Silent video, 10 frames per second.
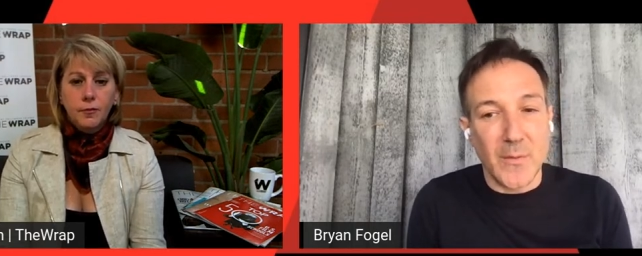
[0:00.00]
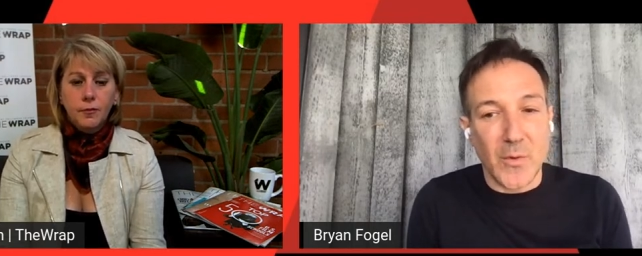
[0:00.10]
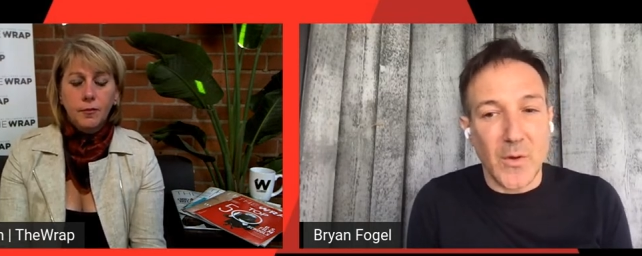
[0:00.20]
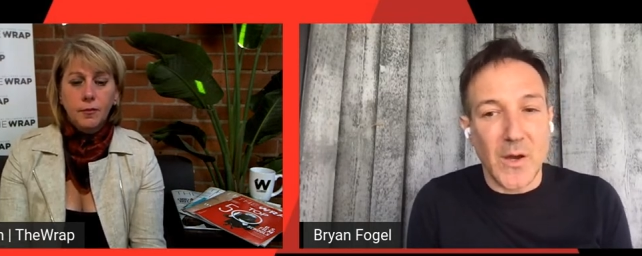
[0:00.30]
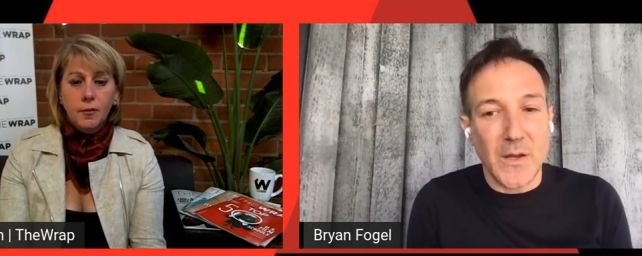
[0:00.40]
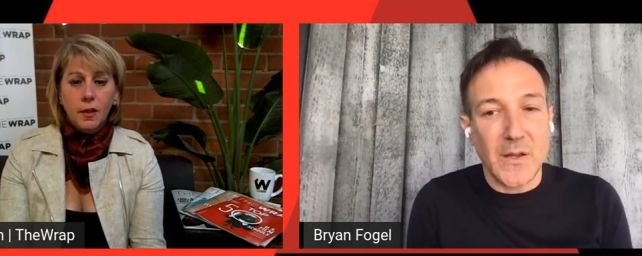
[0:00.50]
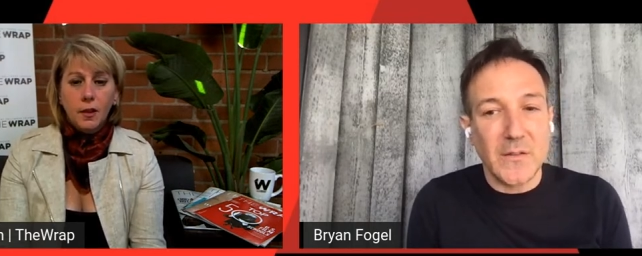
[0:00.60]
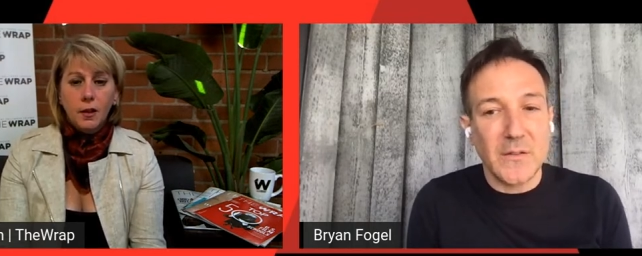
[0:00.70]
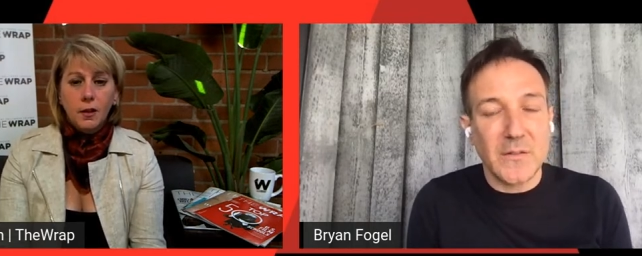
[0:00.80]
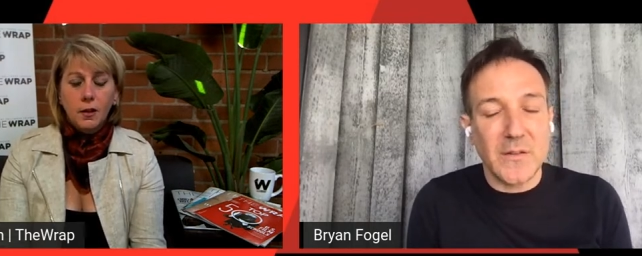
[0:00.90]

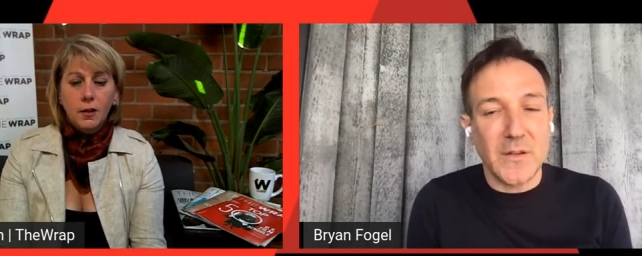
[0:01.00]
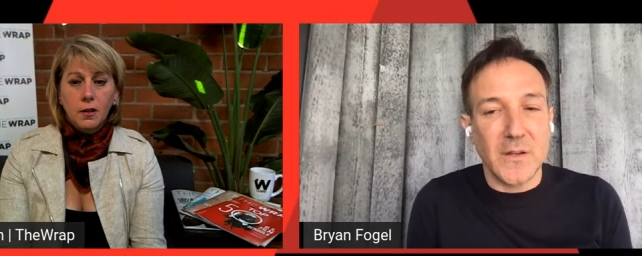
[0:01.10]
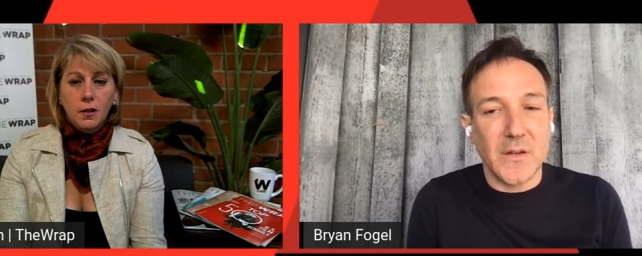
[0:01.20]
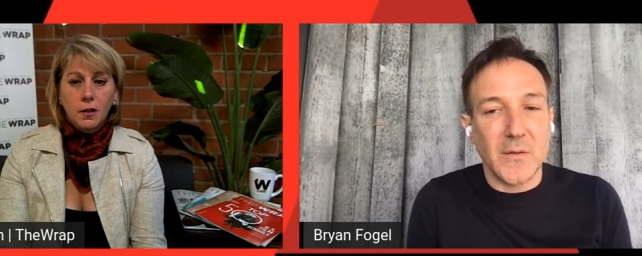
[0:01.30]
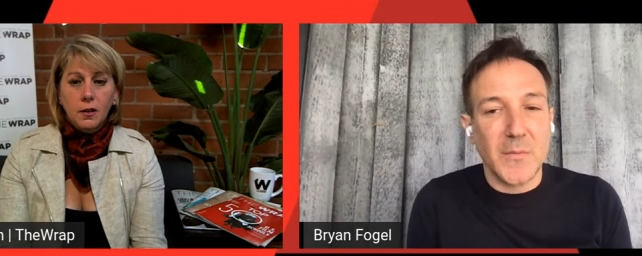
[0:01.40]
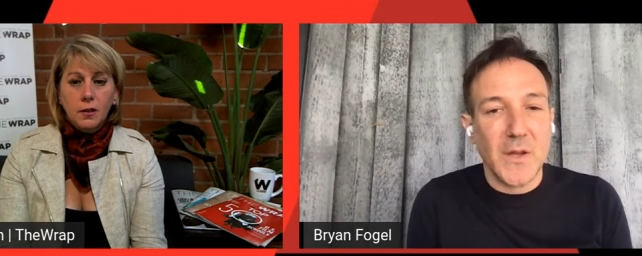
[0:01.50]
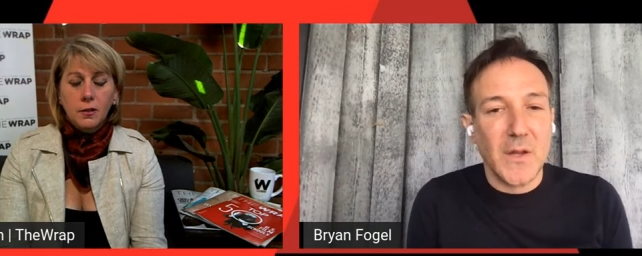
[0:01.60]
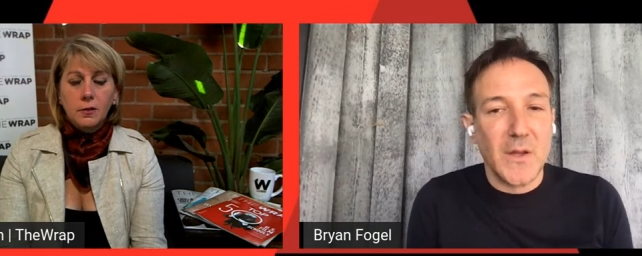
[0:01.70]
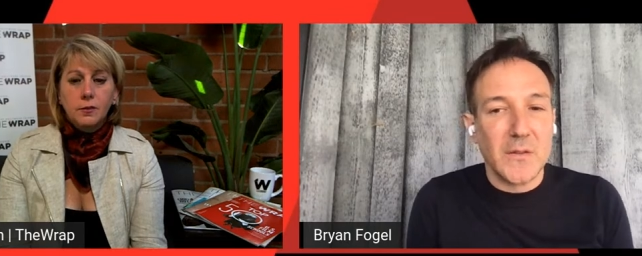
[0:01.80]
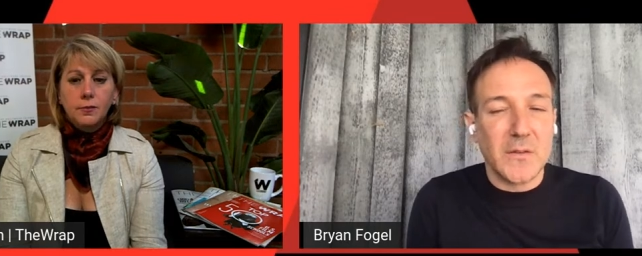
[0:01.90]
Speaker 1: Emirates. Um,
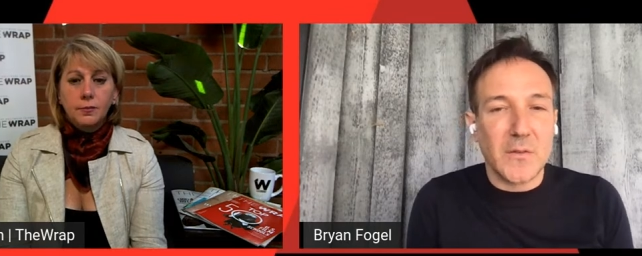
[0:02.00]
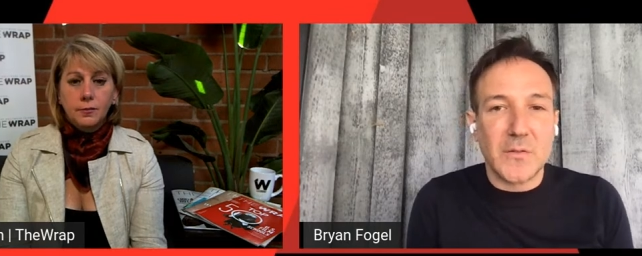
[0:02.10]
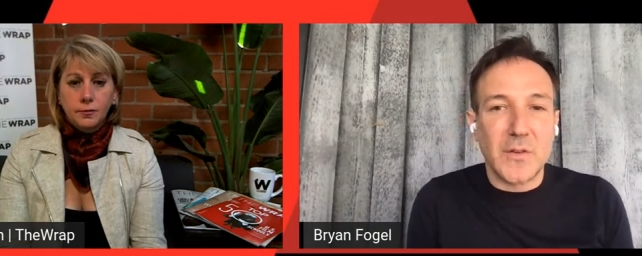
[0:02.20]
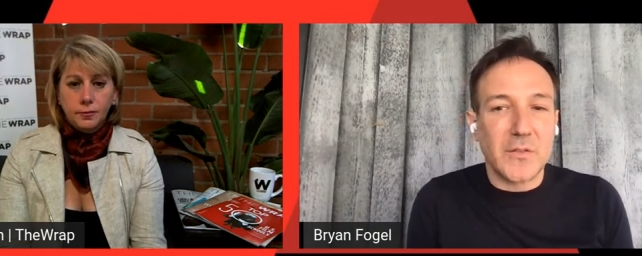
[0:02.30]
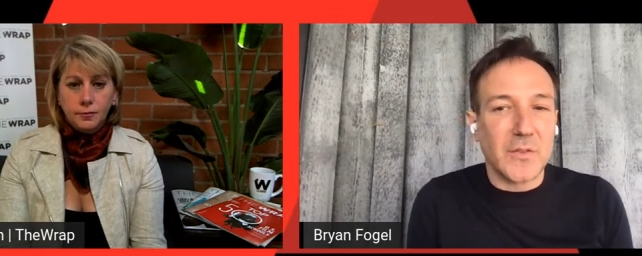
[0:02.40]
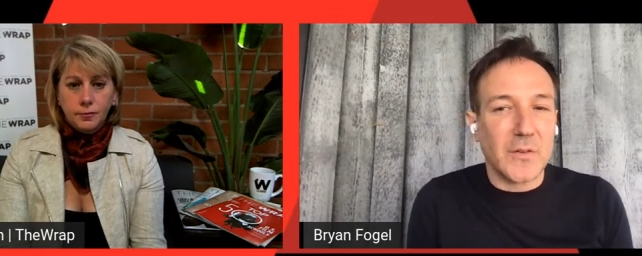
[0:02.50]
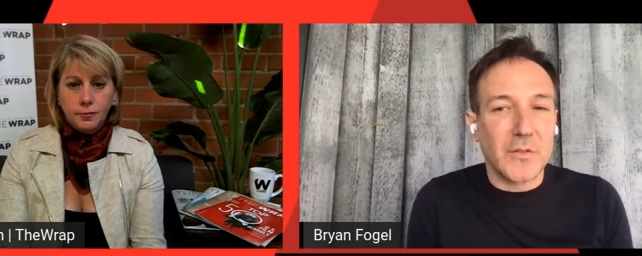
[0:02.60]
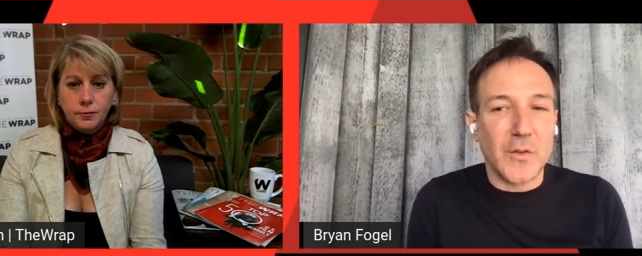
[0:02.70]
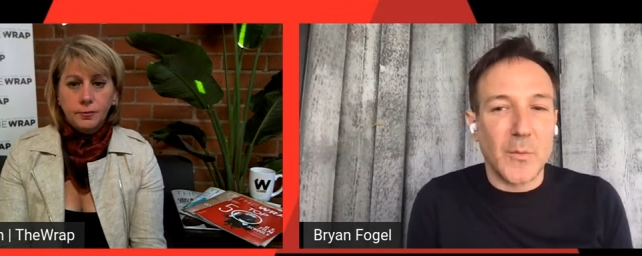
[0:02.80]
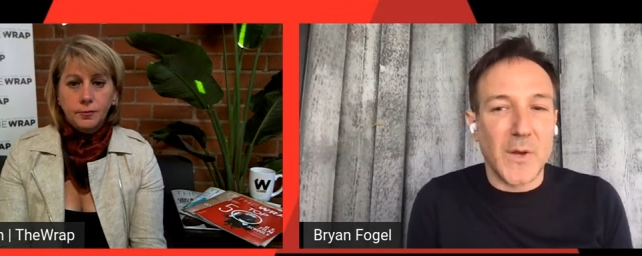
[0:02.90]
so it's just there's
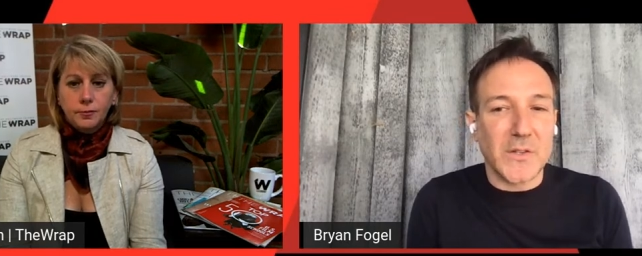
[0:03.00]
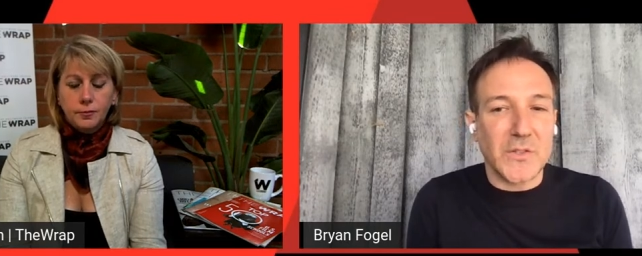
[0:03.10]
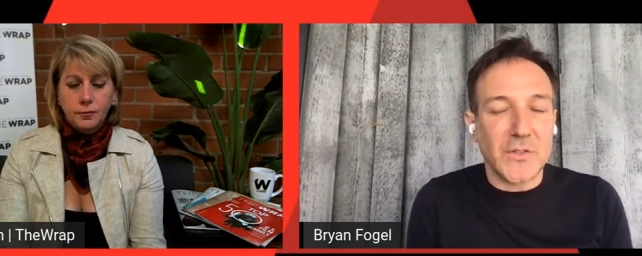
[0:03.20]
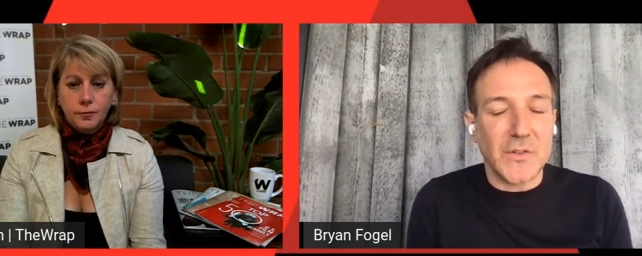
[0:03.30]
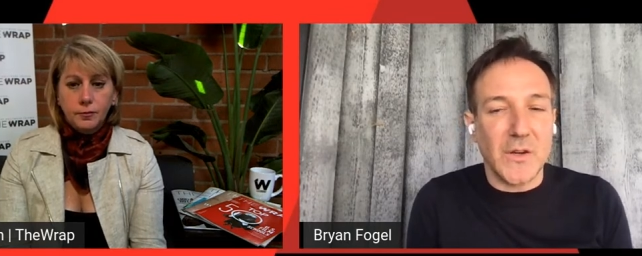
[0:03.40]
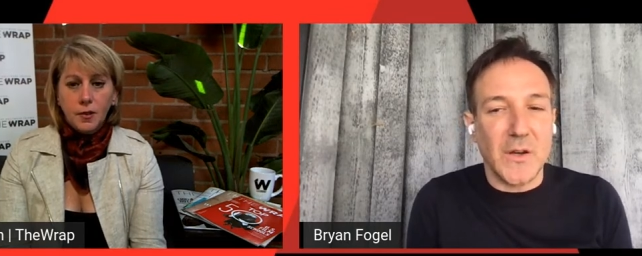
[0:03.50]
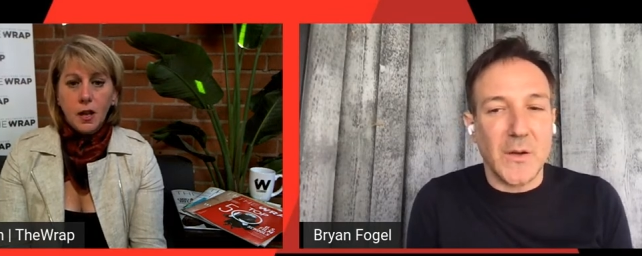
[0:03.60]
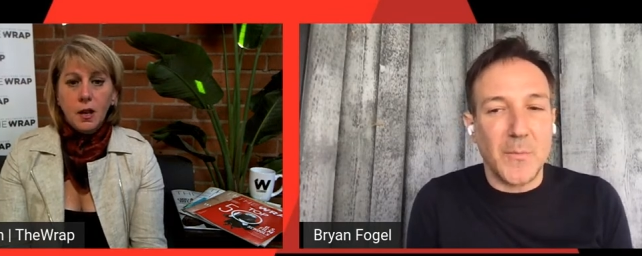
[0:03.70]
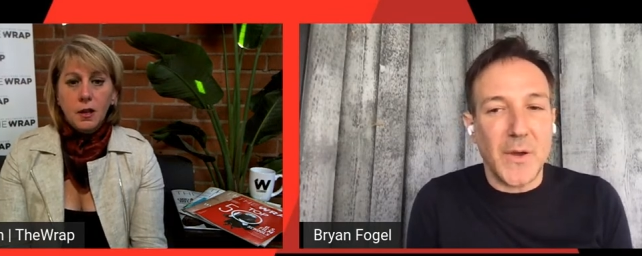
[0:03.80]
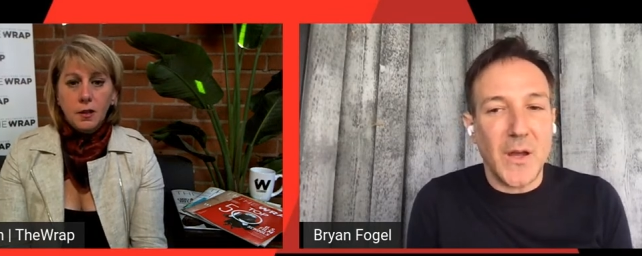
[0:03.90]
so much
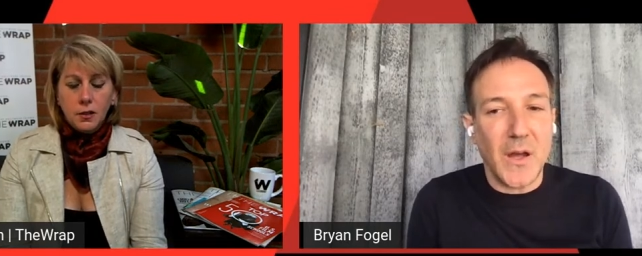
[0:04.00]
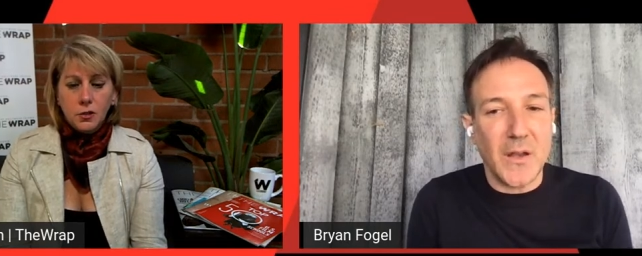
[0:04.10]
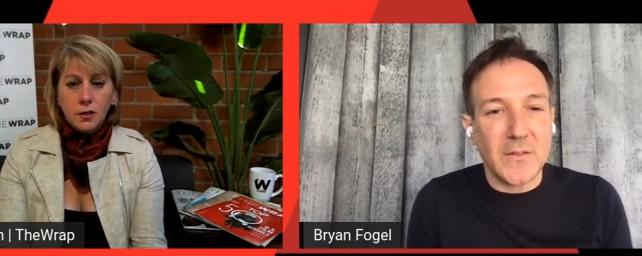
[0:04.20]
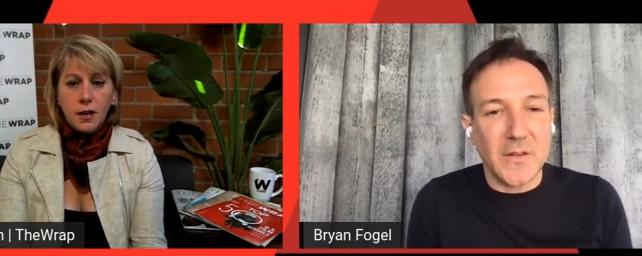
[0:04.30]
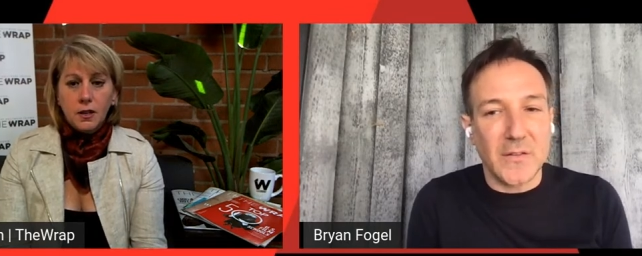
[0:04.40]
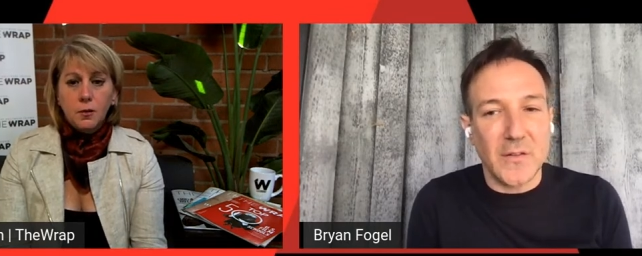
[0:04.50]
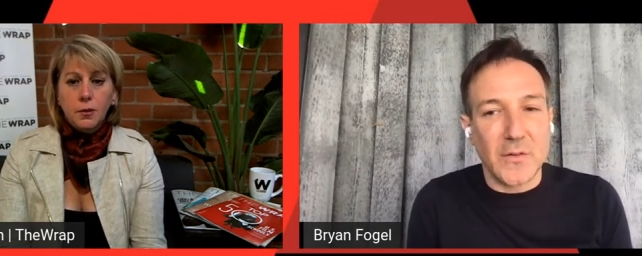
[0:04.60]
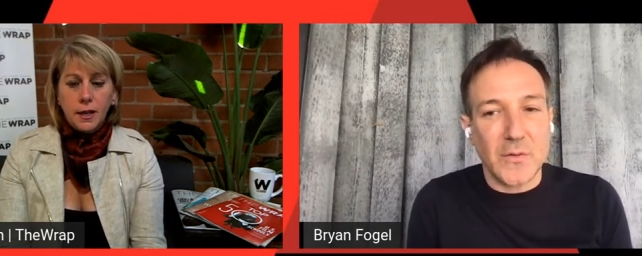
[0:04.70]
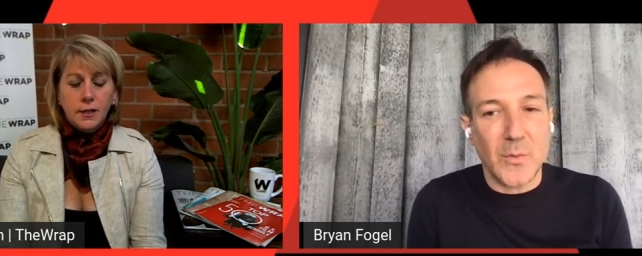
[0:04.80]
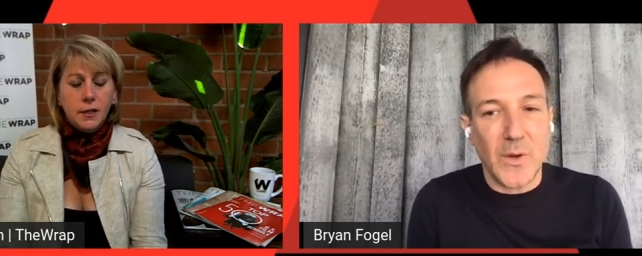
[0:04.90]
uh, politics
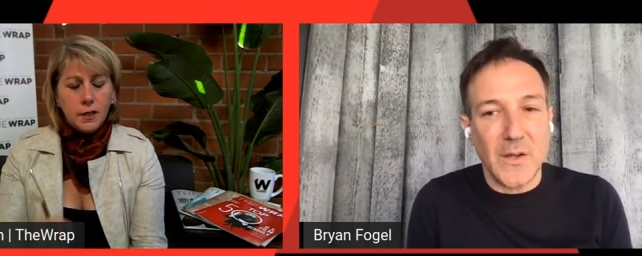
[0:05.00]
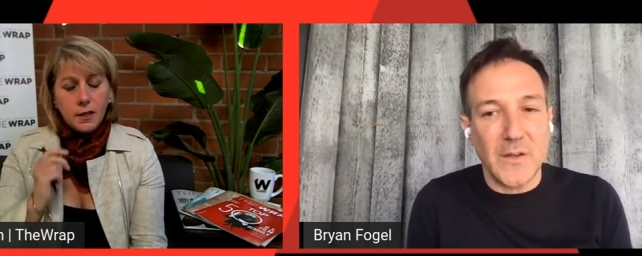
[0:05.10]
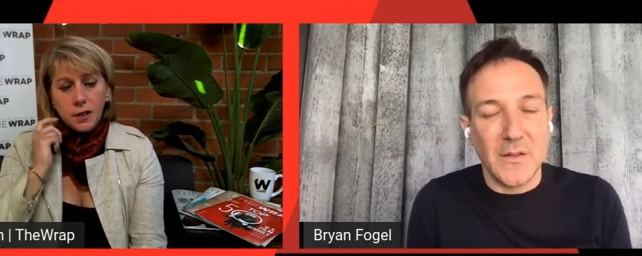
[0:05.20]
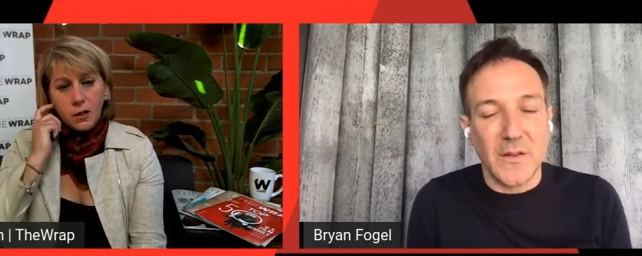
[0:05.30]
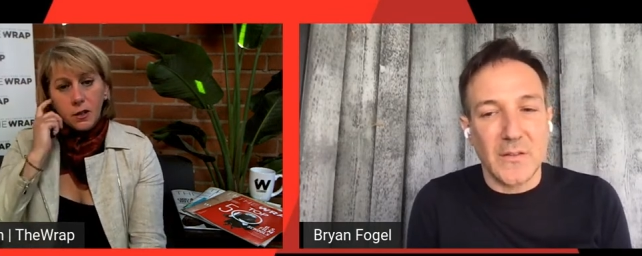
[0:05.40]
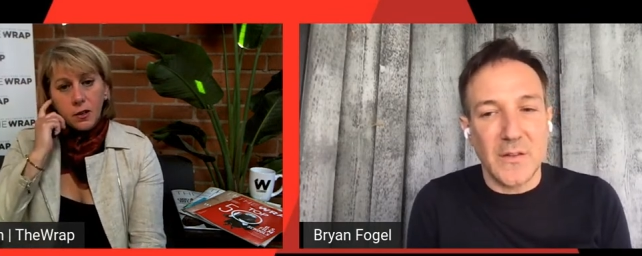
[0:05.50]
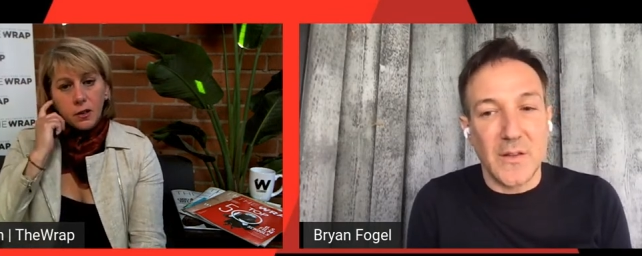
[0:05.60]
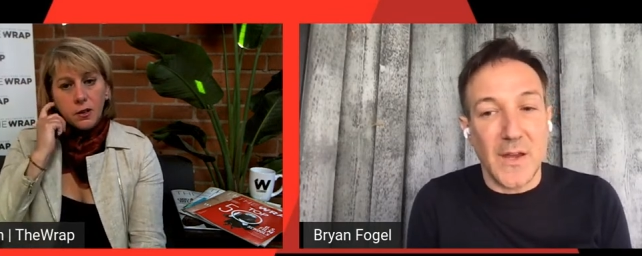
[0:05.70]
intertwined in this, and